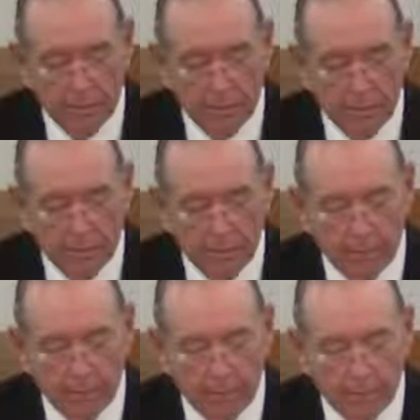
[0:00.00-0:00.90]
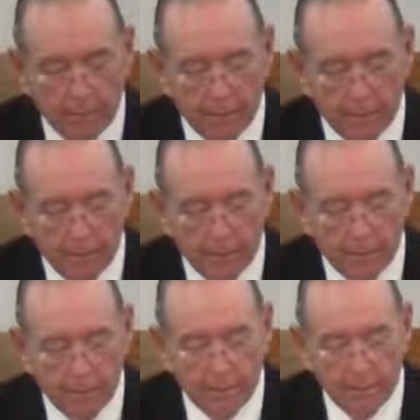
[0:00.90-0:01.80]

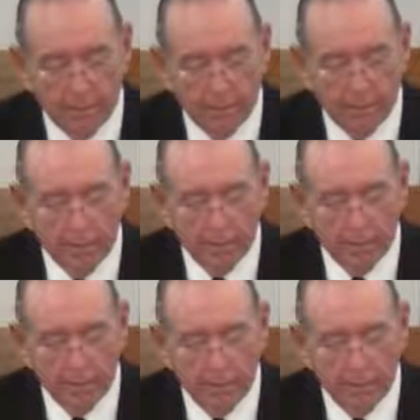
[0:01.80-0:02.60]
Nothing is said.